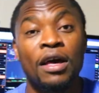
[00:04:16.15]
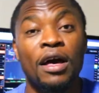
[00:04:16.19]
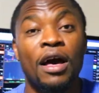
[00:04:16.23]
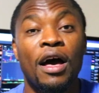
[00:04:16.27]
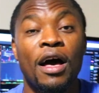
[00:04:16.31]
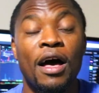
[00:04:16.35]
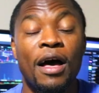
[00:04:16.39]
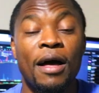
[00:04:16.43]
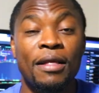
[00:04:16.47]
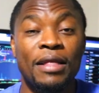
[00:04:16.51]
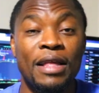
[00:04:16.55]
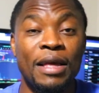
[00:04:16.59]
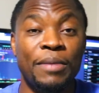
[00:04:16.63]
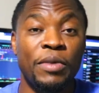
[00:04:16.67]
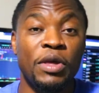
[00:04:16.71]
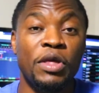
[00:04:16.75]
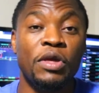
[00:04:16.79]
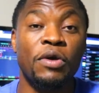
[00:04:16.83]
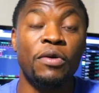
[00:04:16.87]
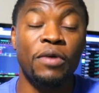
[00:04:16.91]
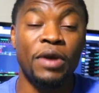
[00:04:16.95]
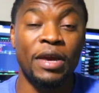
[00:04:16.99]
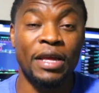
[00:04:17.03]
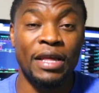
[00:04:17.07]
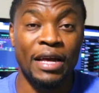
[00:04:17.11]
Uh, let me
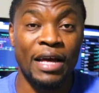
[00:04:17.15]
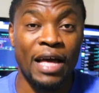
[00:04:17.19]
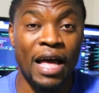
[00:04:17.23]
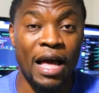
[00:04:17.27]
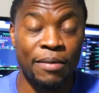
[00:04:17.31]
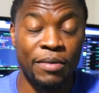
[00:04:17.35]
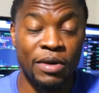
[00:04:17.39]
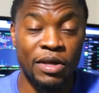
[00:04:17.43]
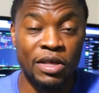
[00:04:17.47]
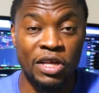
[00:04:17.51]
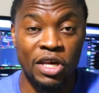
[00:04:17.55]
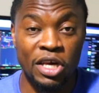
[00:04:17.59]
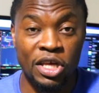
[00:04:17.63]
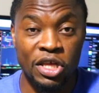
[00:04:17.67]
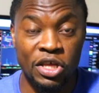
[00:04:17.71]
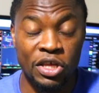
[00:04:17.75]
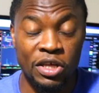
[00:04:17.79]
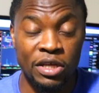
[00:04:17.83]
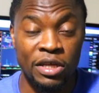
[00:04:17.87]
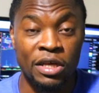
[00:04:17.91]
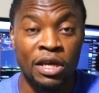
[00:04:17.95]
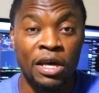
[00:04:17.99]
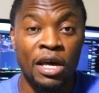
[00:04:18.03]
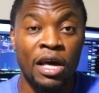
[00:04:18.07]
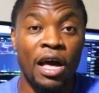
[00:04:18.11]
know in the comment
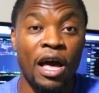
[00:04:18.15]
section.